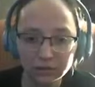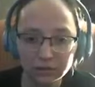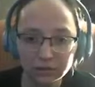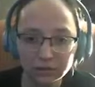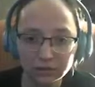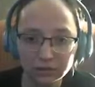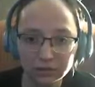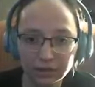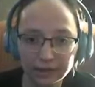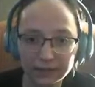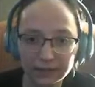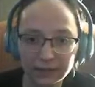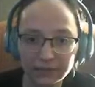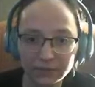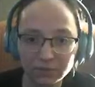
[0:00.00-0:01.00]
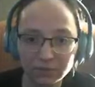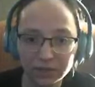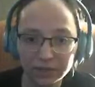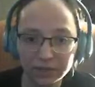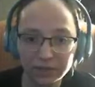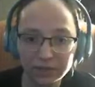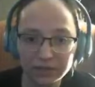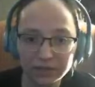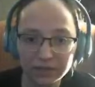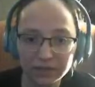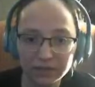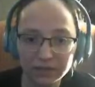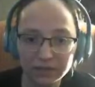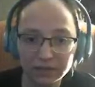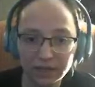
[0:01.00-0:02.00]
So that leaves what?
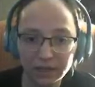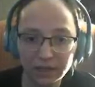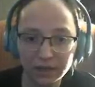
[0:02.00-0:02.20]
Issa and